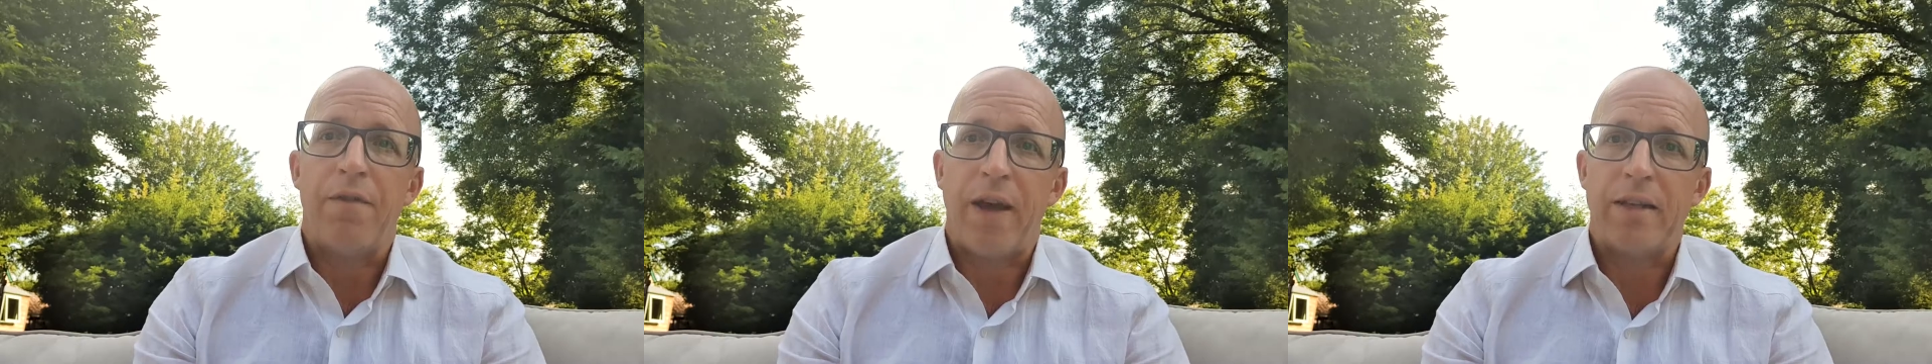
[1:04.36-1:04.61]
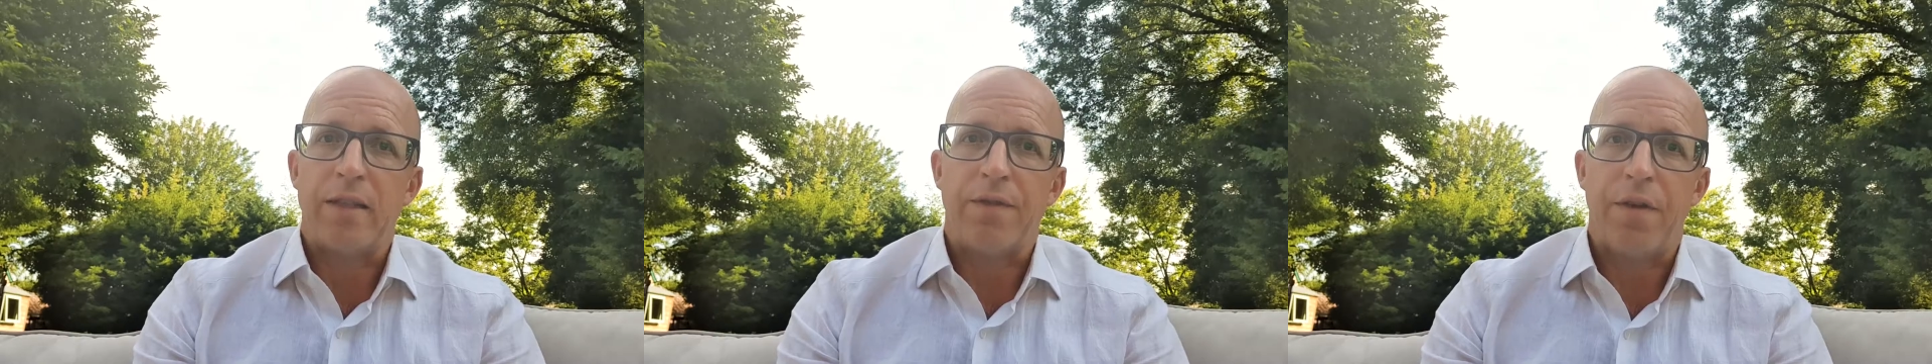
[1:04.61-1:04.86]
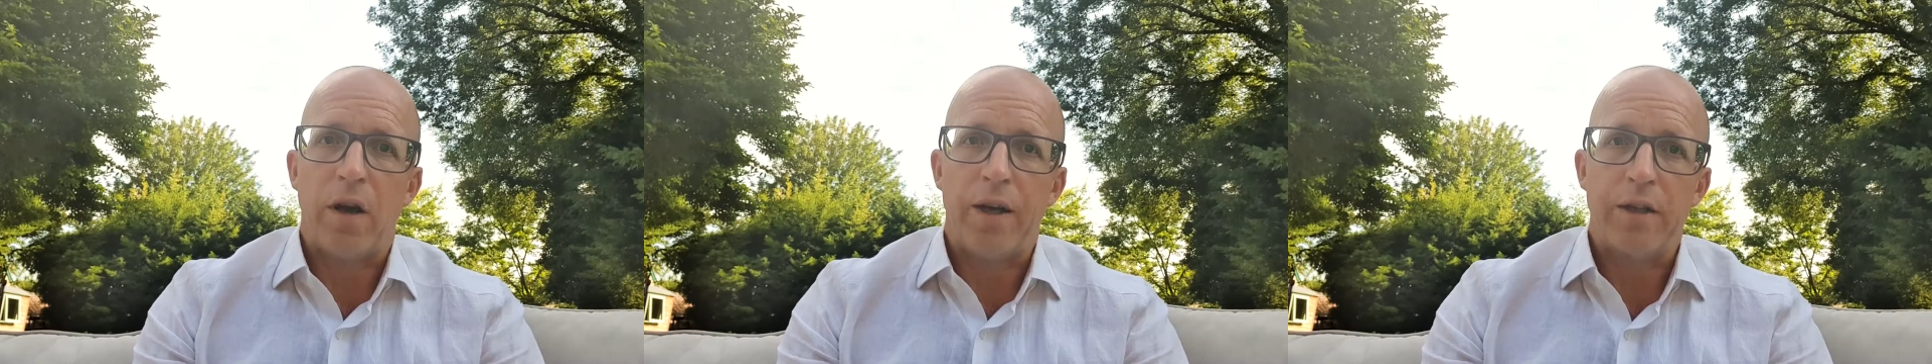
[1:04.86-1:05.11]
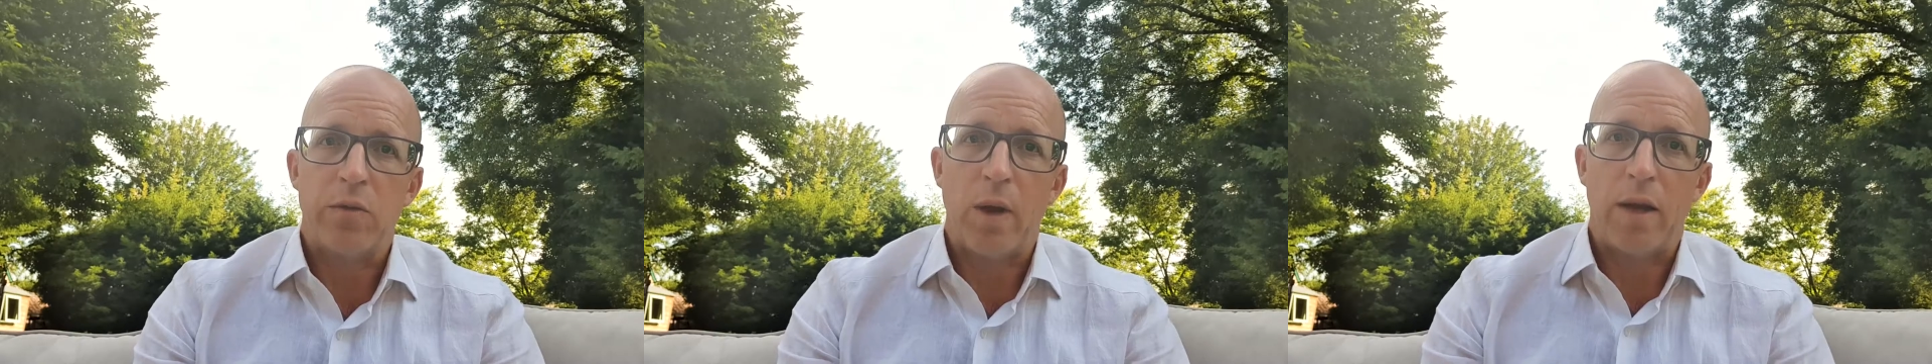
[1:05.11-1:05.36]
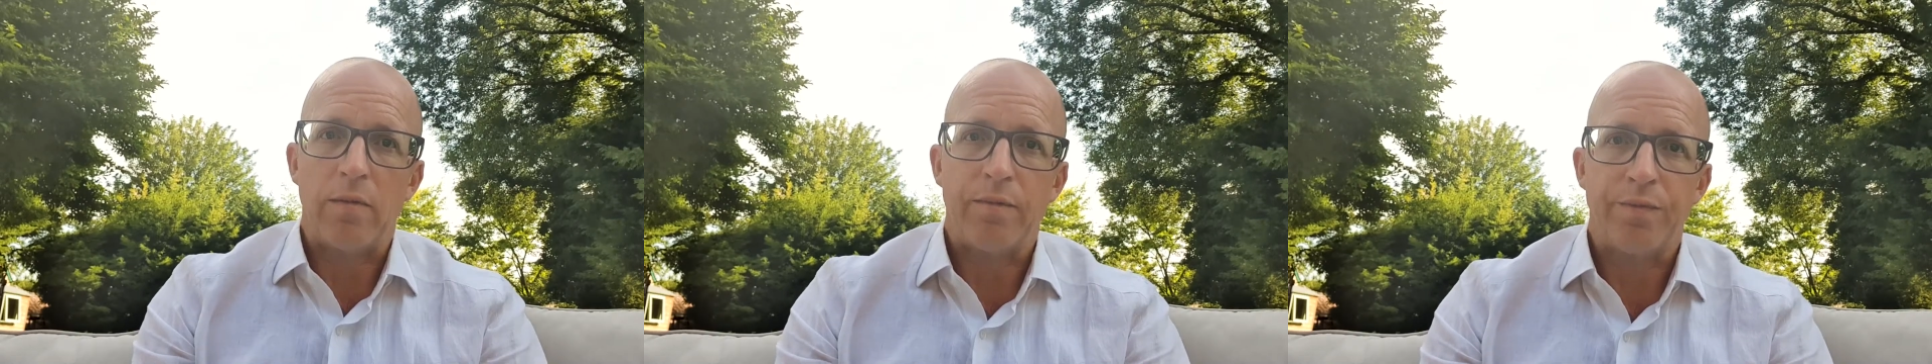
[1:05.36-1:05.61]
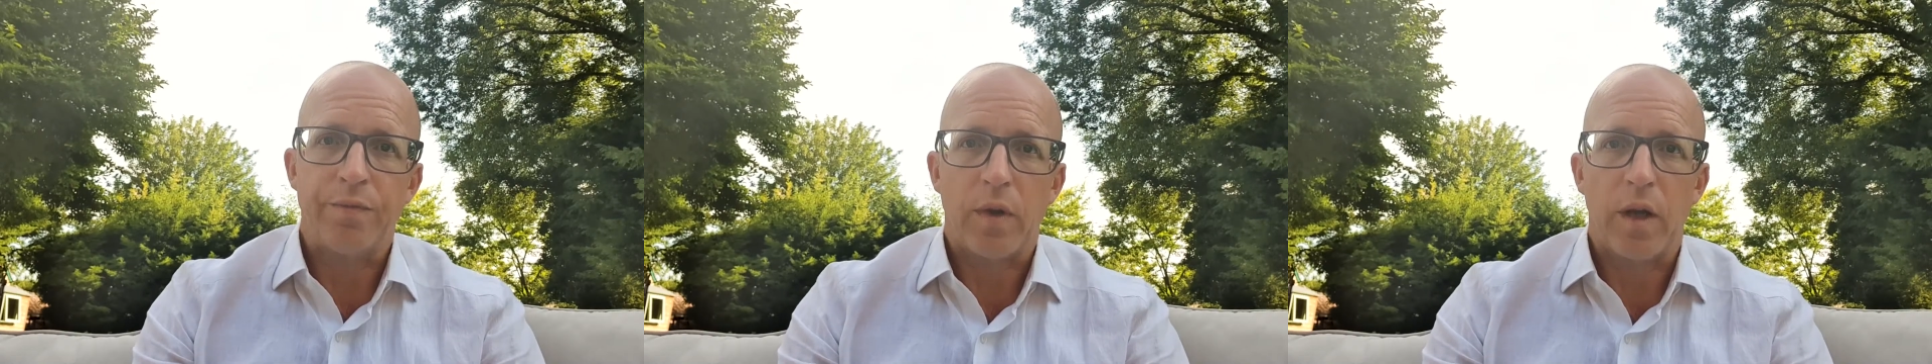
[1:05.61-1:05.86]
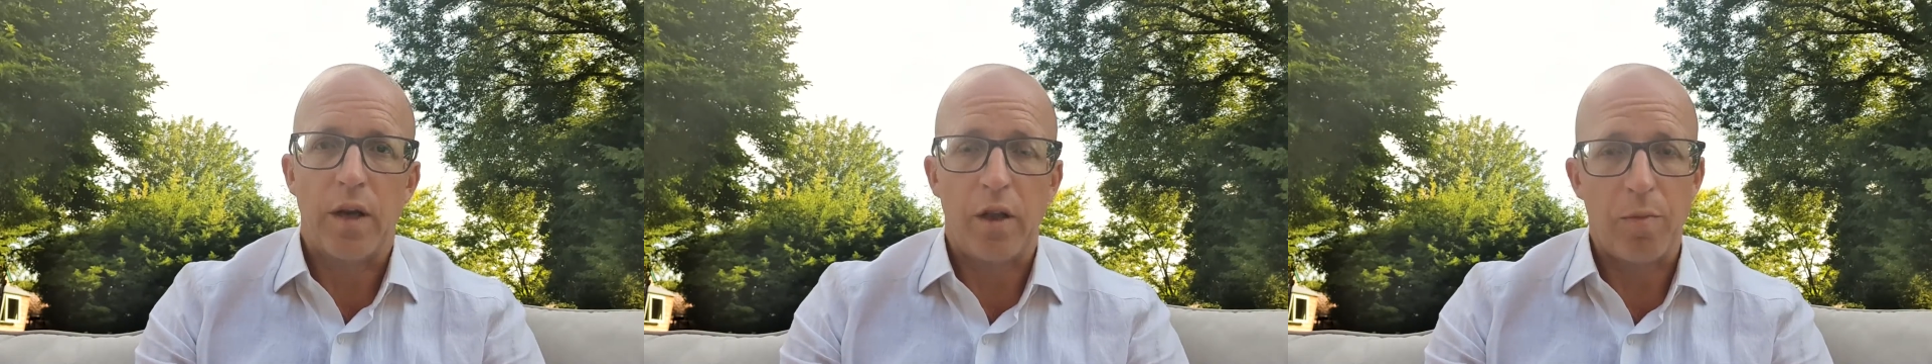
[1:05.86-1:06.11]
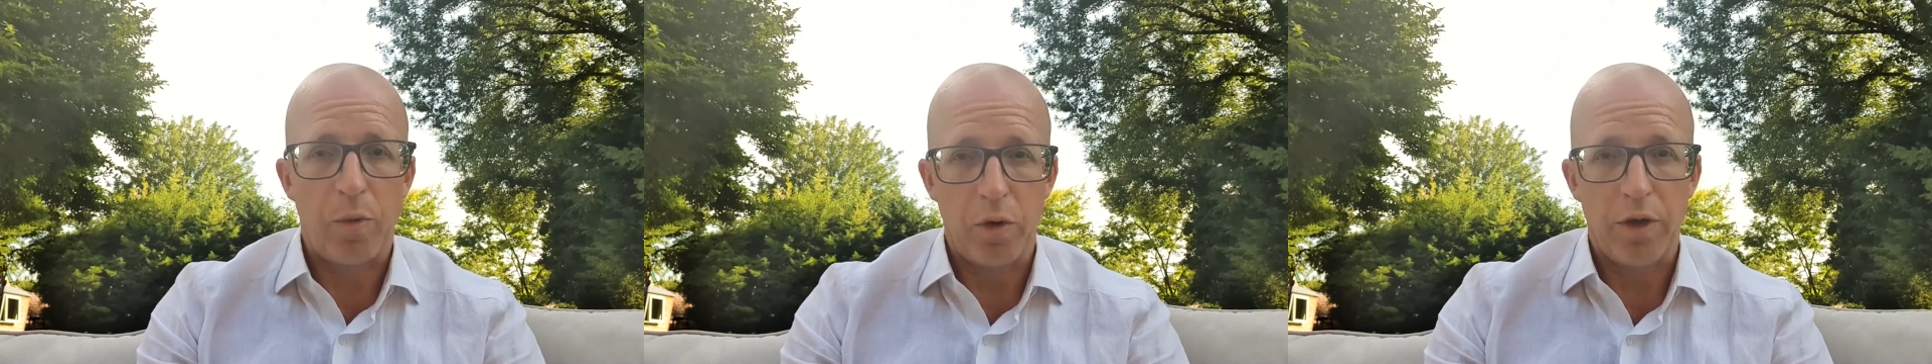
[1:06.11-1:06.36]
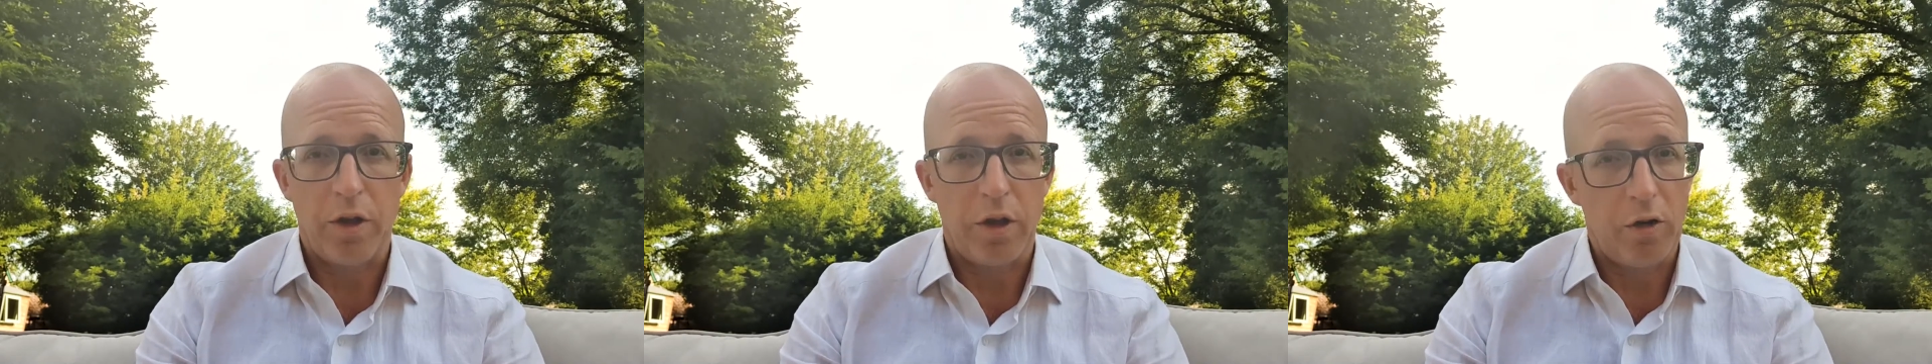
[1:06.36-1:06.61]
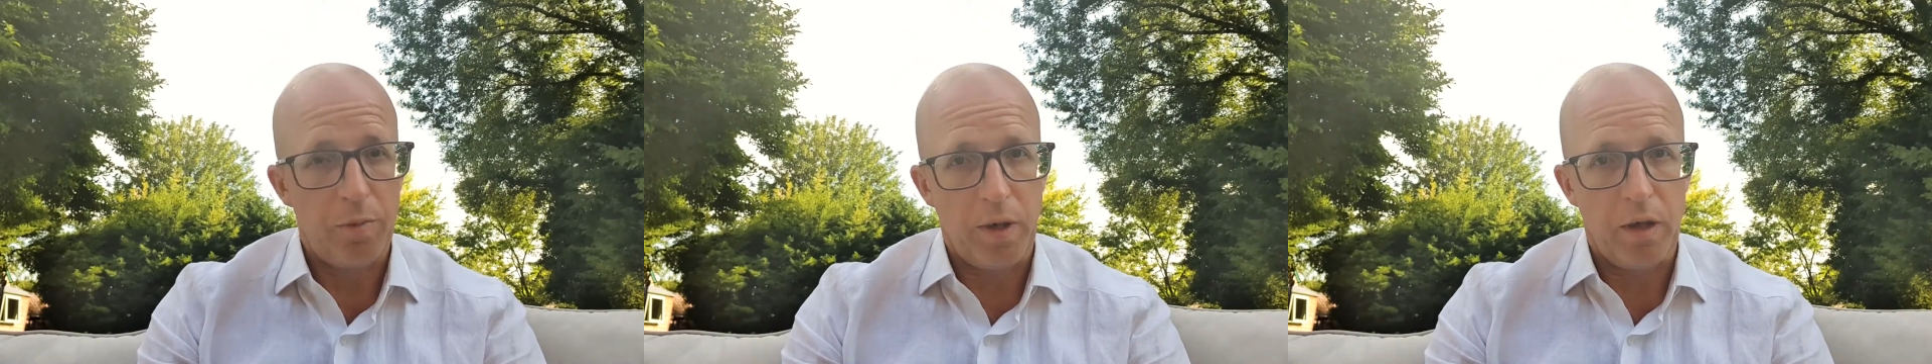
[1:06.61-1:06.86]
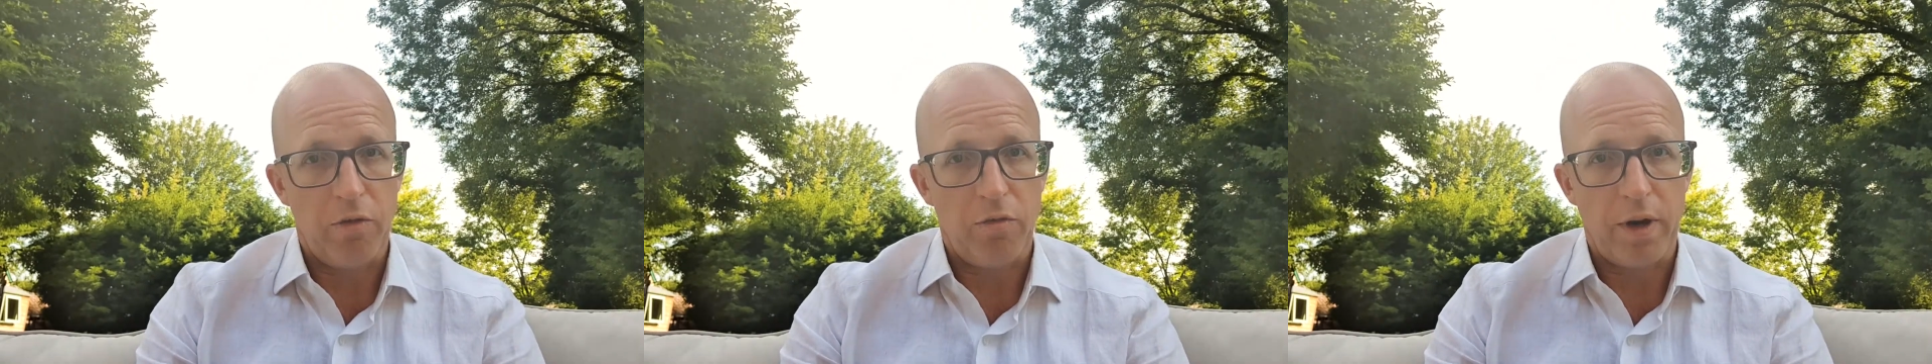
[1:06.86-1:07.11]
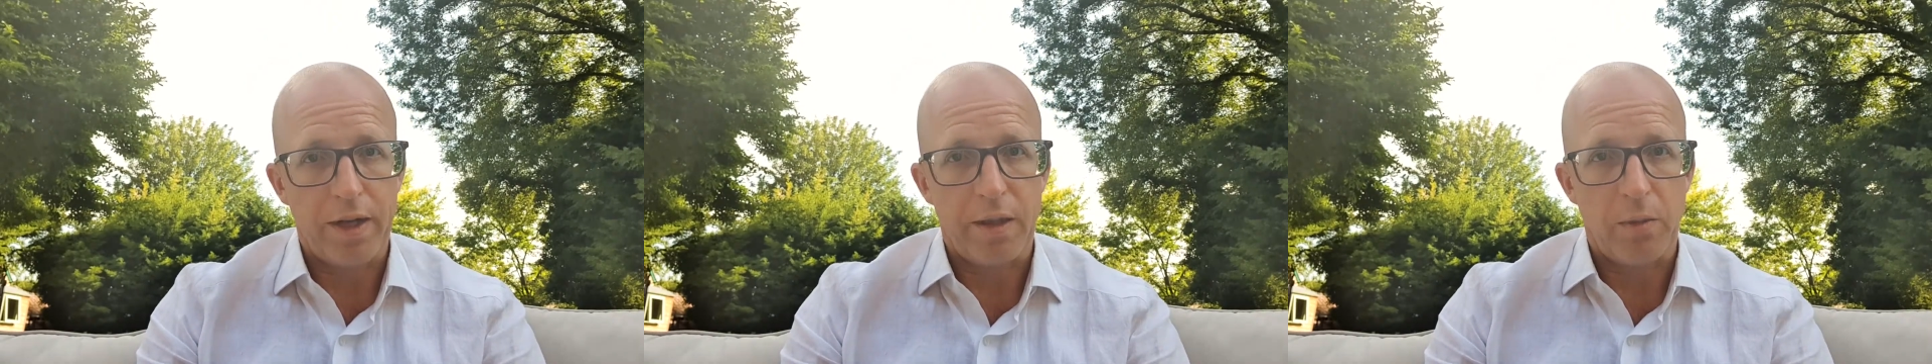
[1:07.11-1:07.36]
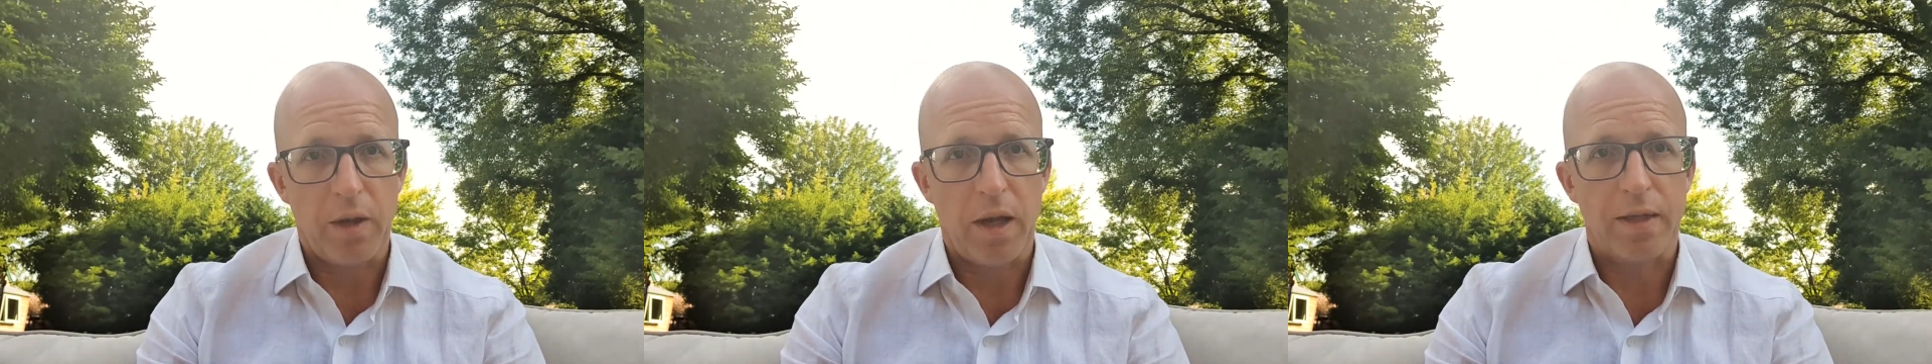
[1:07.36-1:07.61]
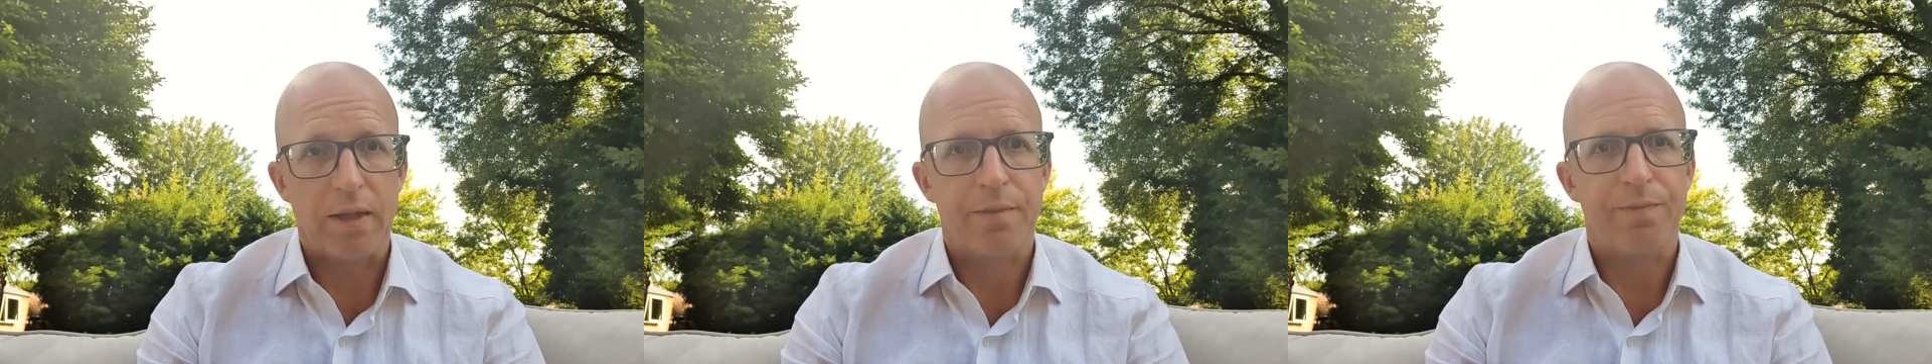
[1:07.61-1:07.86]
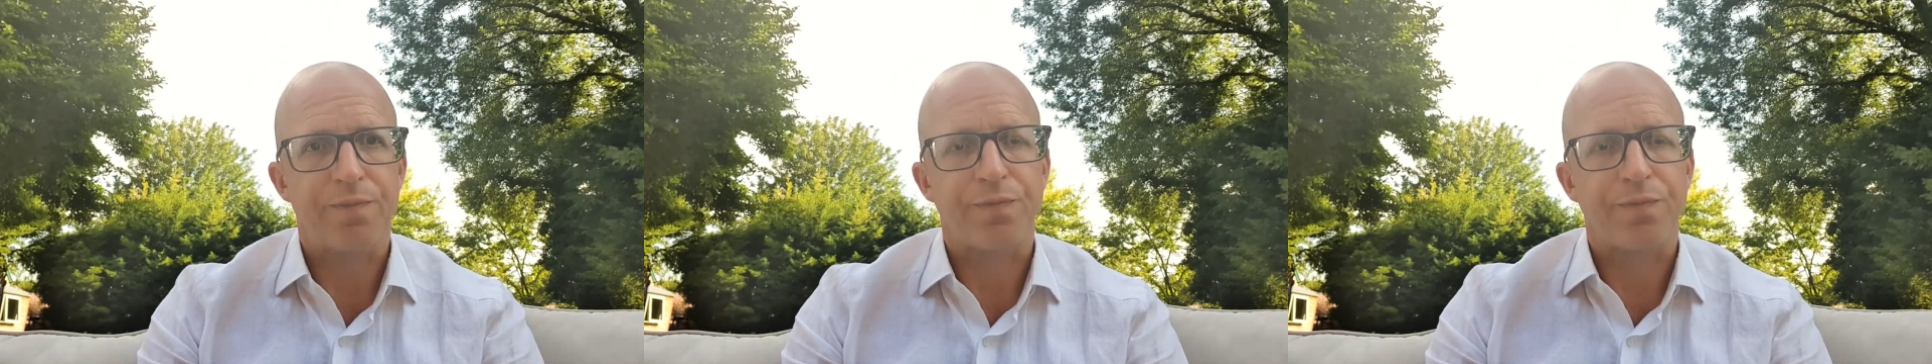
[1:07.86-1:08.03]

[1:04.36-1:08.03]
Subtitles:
fans are fine as well, another point that you've been raising with us.